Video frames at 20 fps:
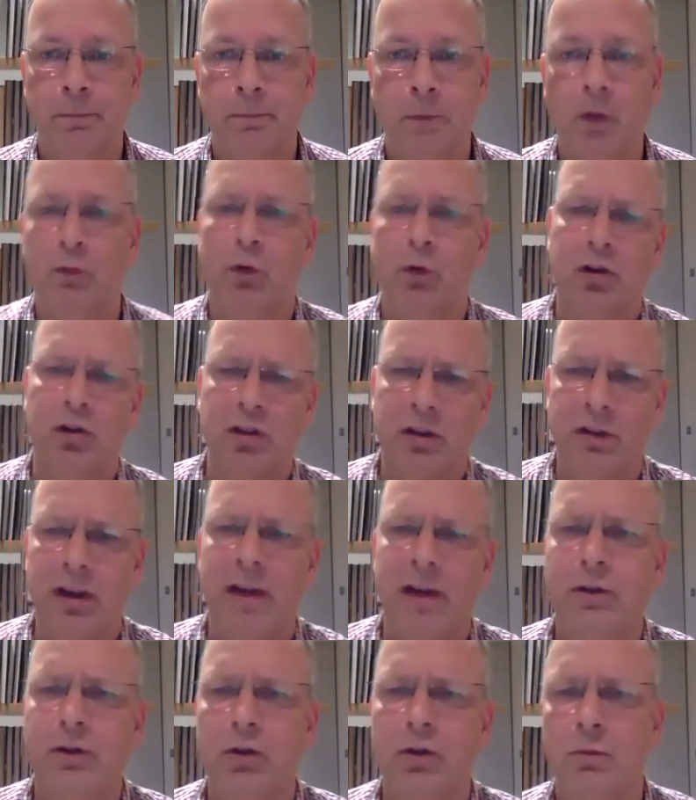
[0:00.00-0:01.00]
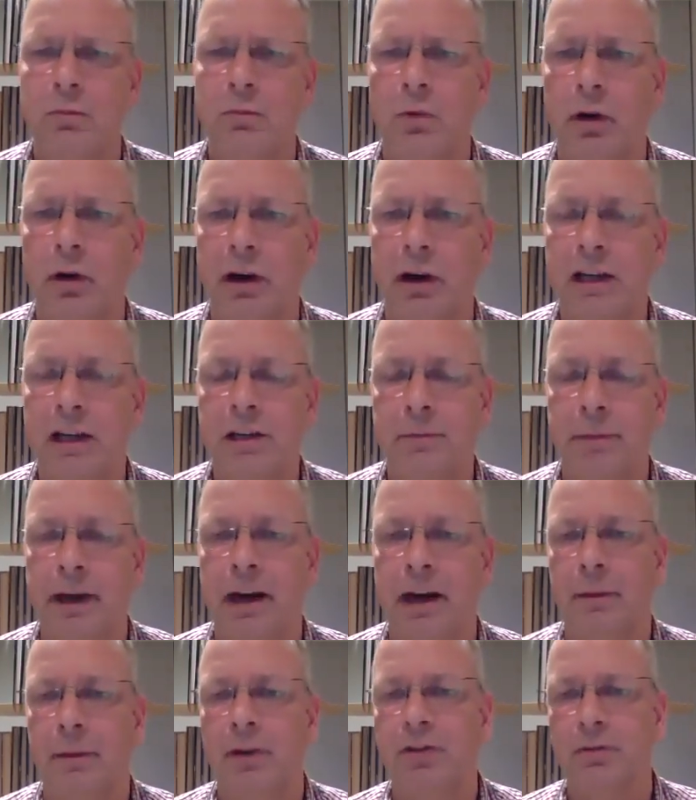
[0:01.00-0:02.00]
Of course, if you have to do more
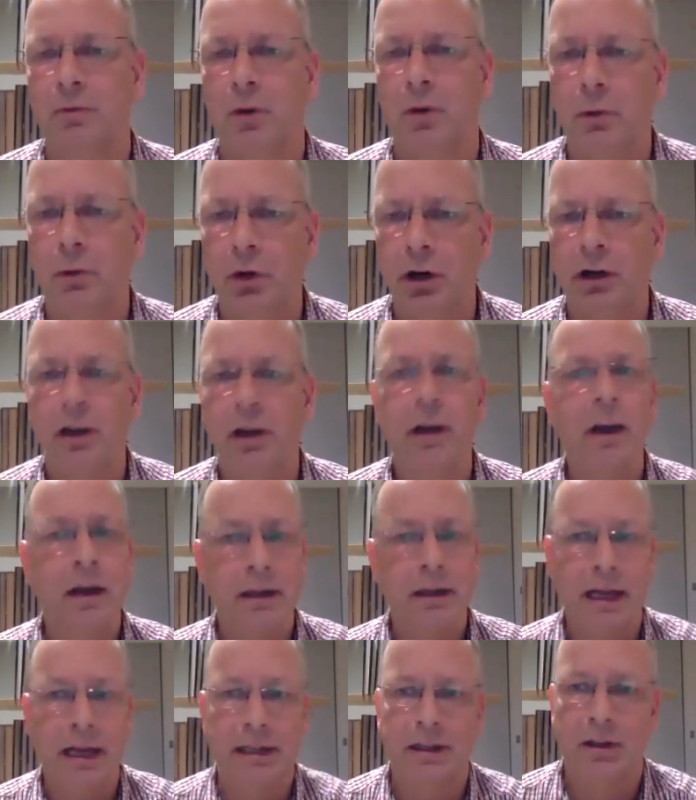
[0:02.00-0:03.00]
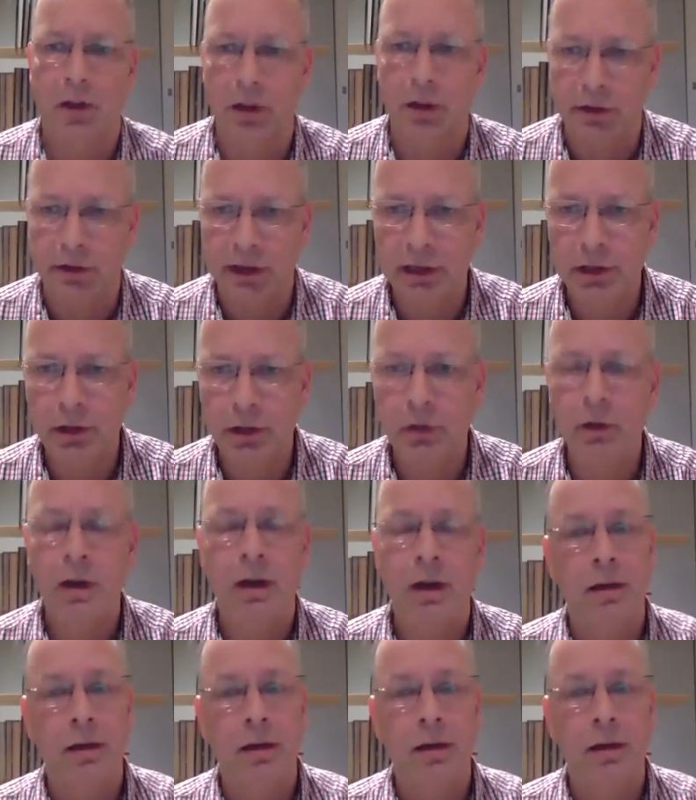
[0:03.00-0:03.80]
experiments and more work, that's another issue.